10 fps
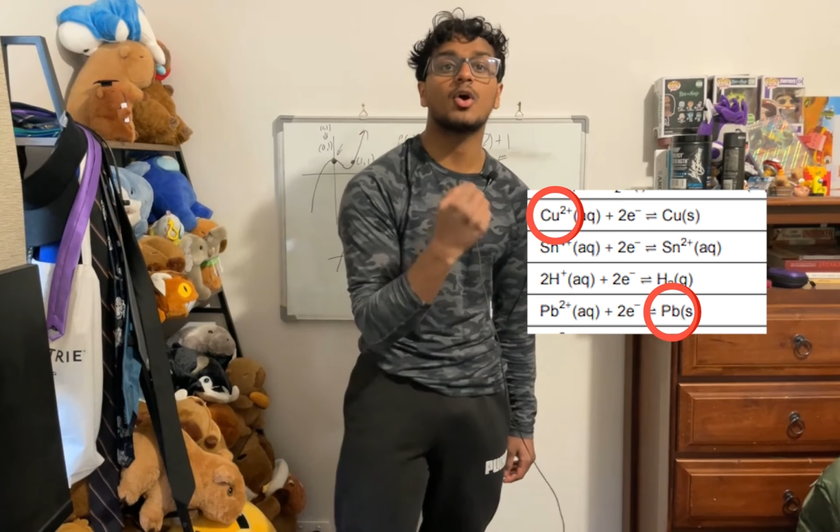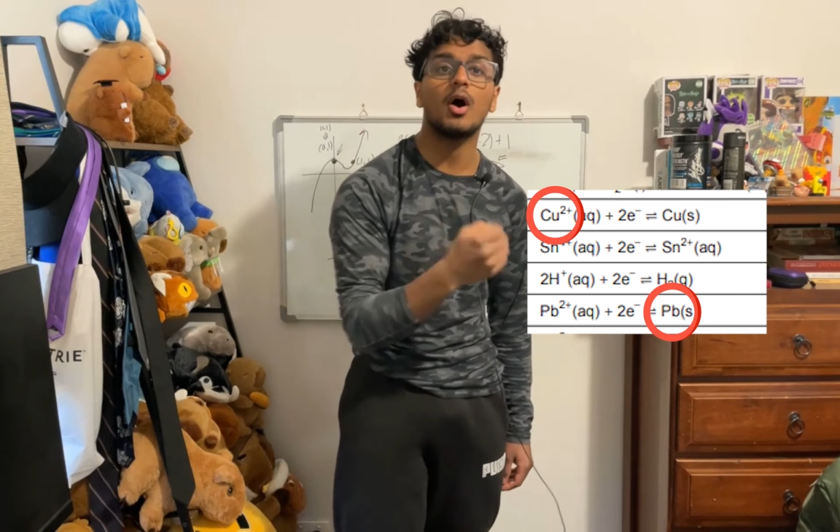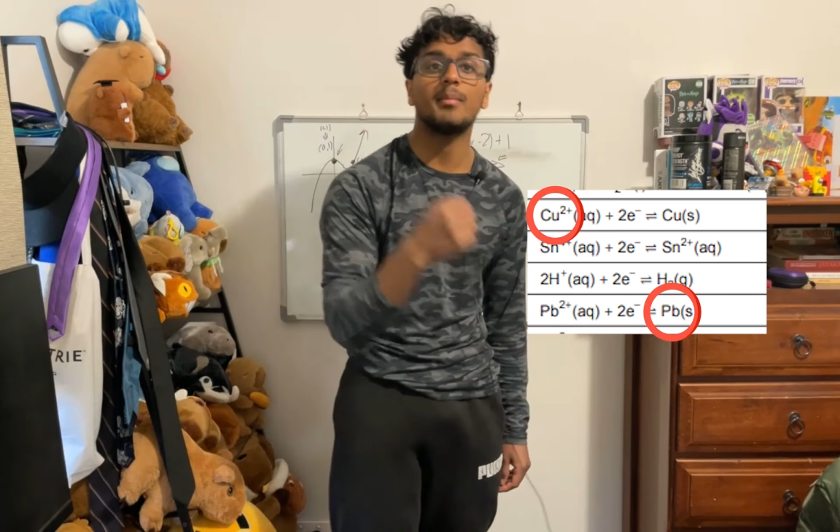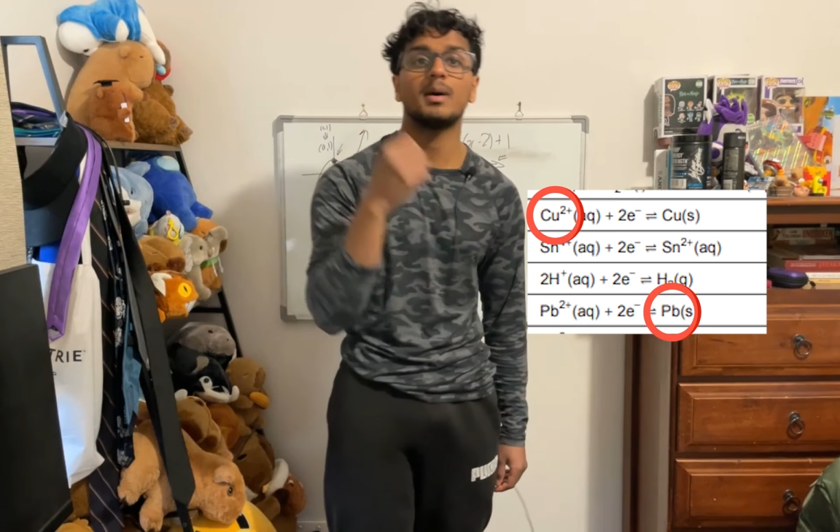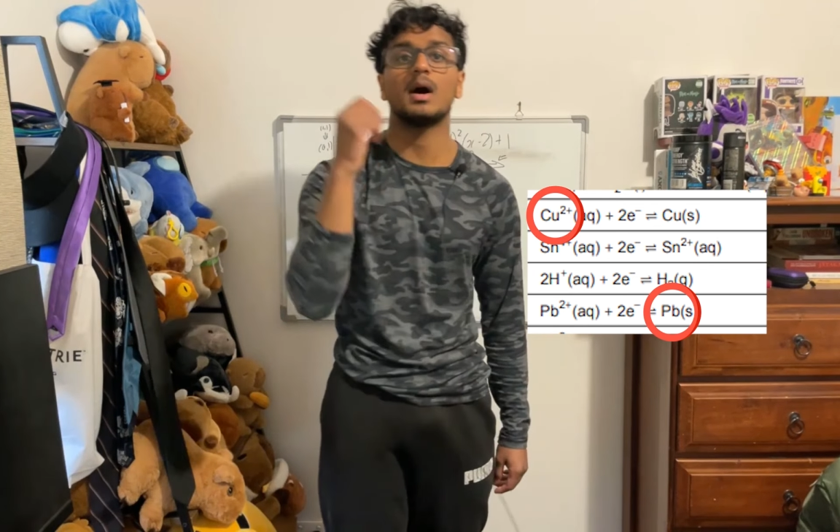
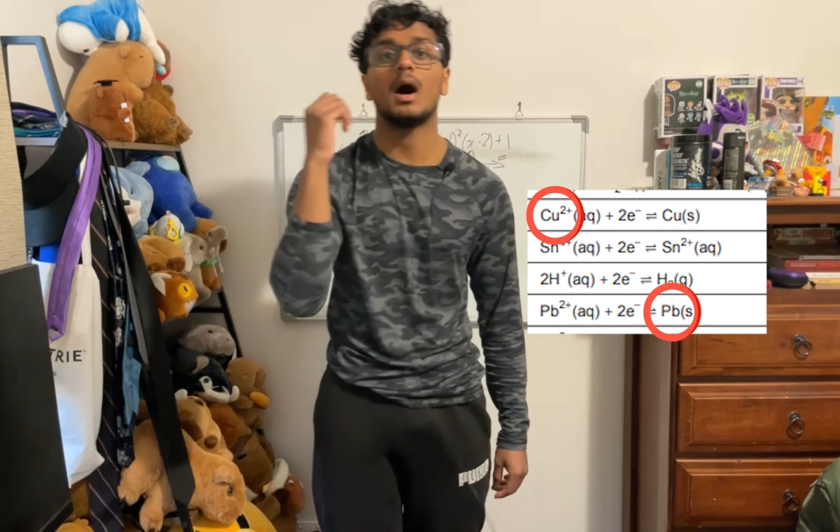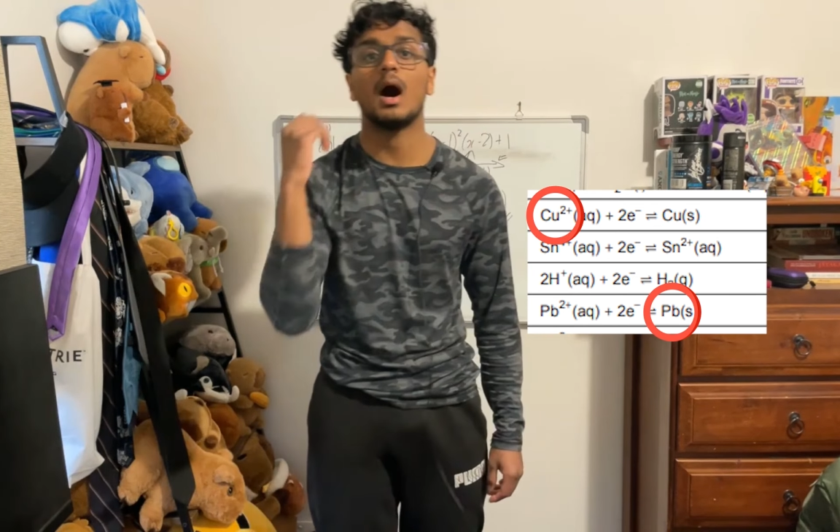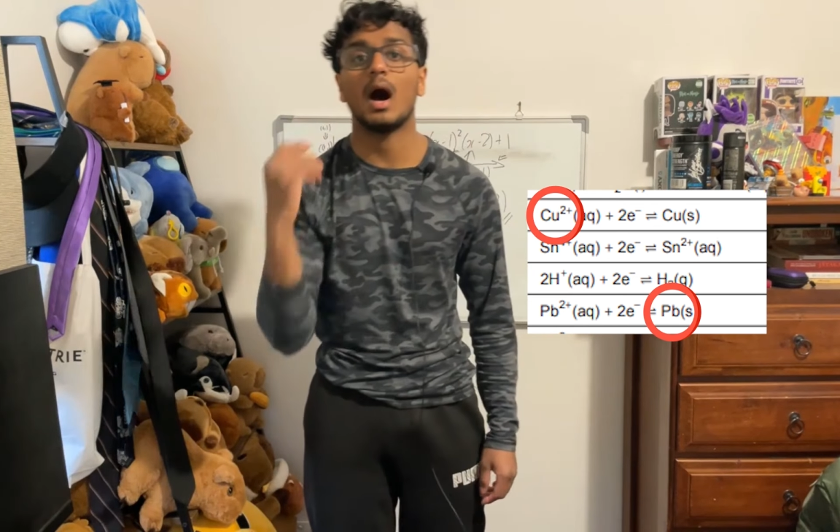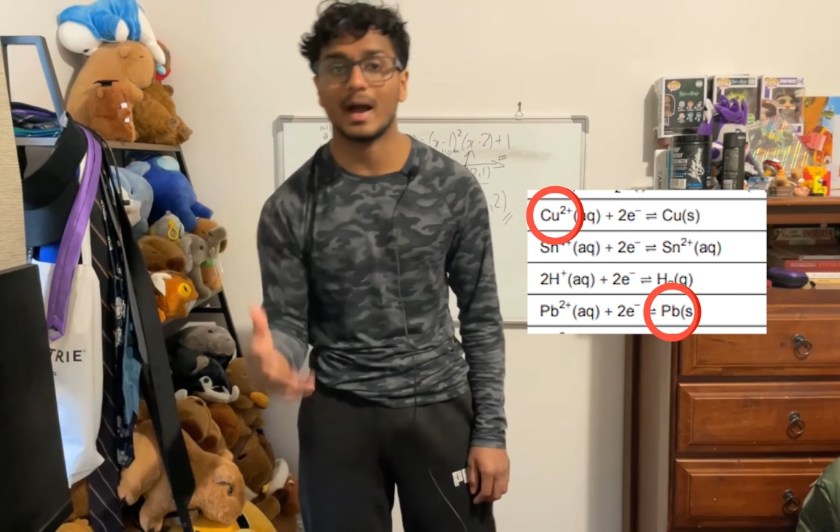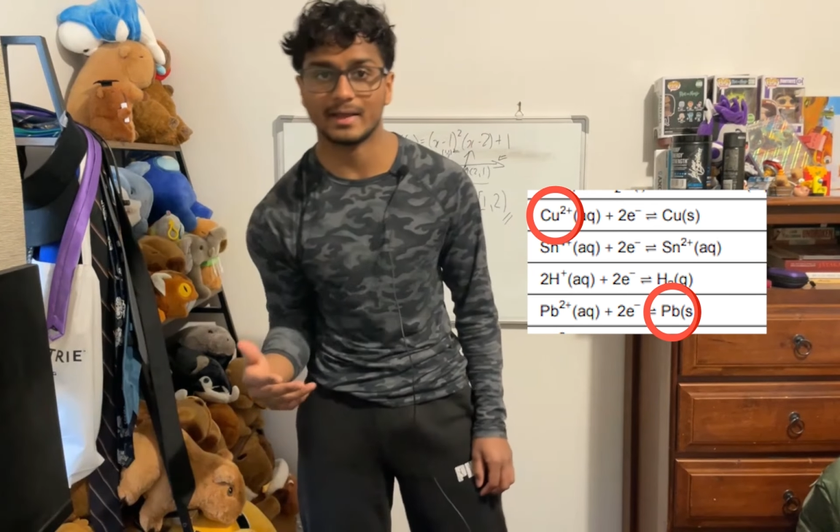copper
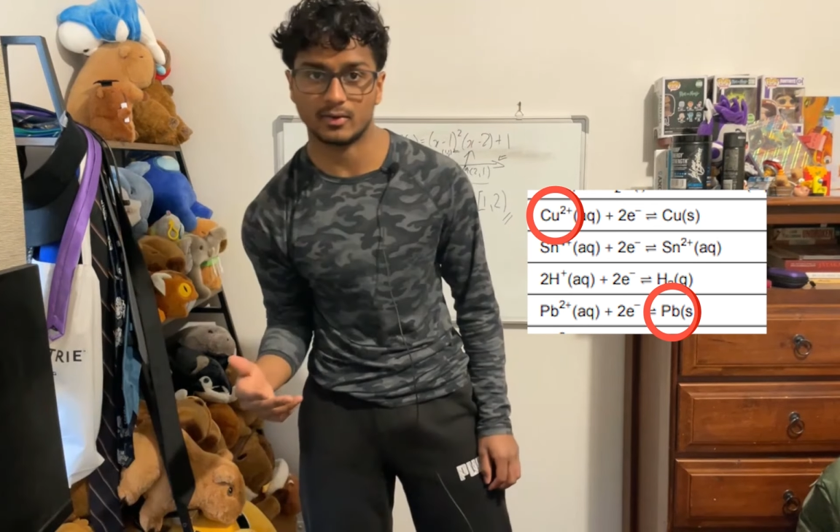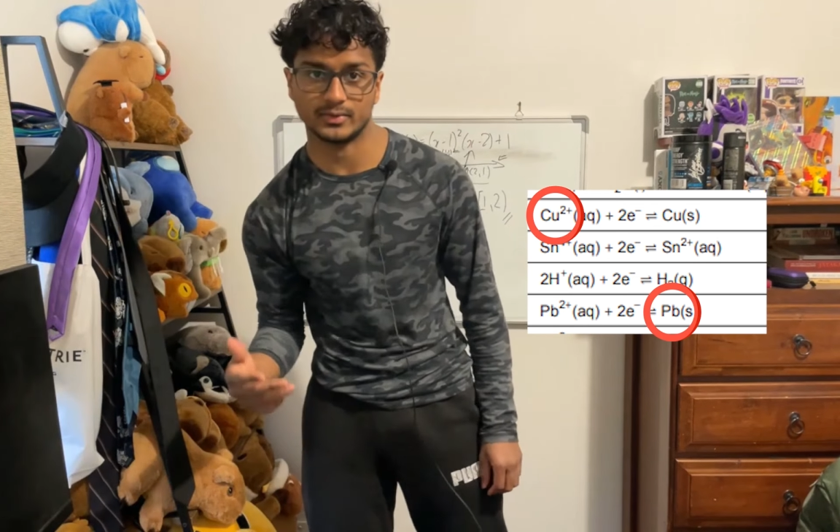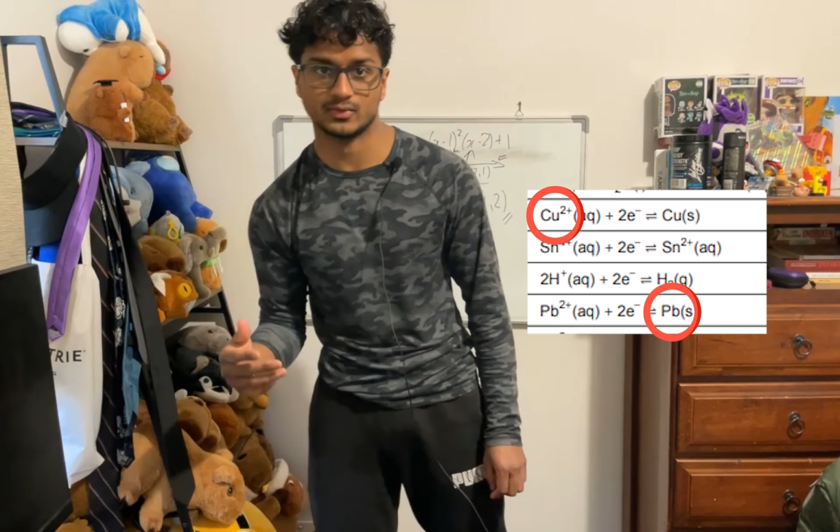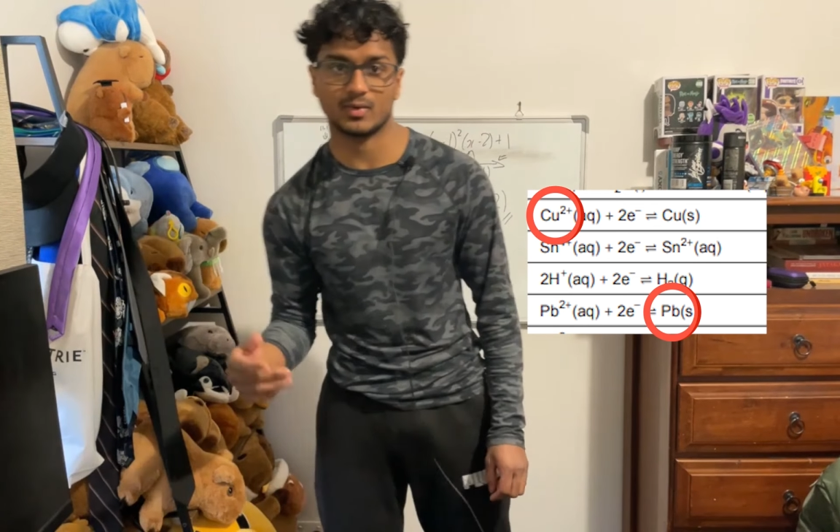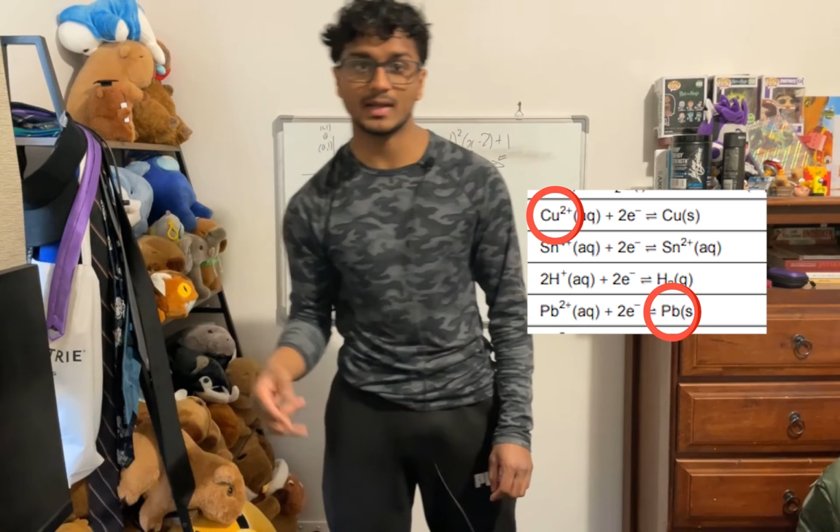
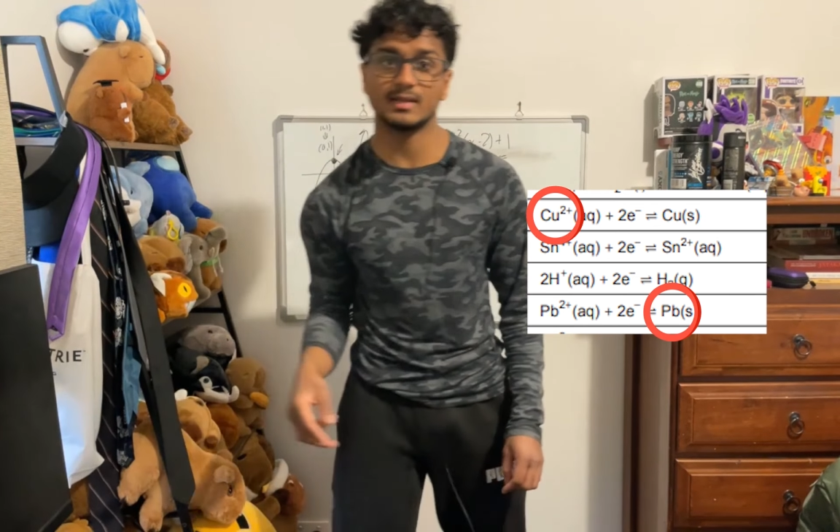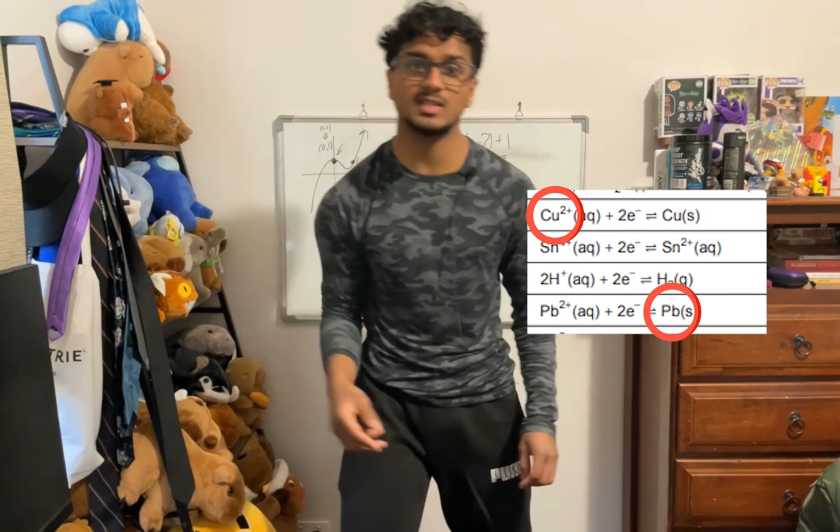ions, right?